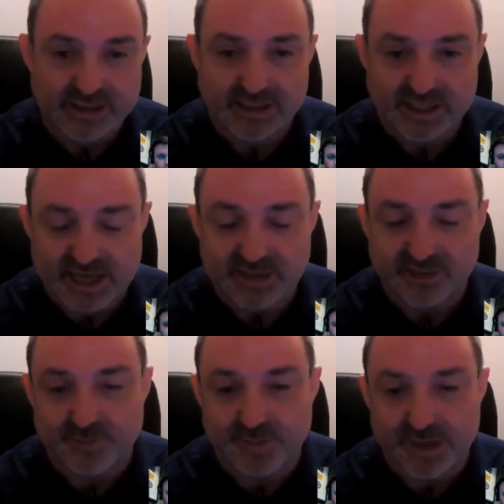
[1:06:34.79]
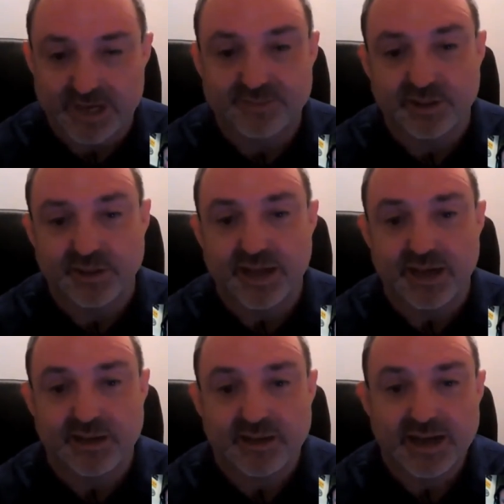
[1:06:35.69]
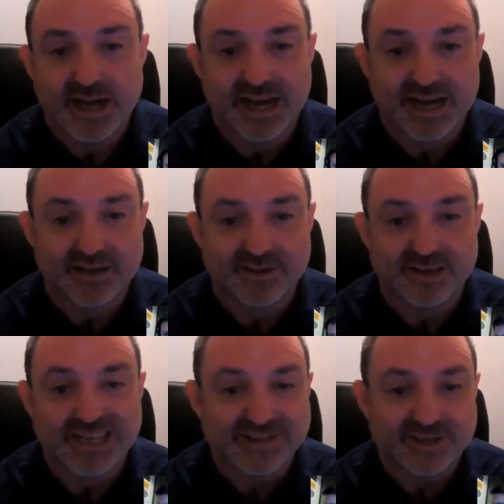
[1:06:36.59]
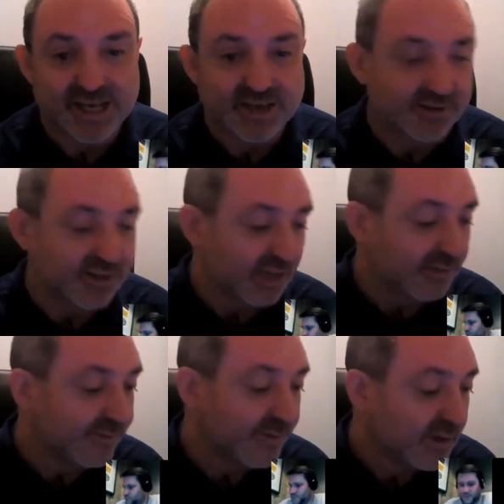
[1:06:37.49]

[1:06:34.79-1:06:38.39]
the yeast being left in there and eating itself.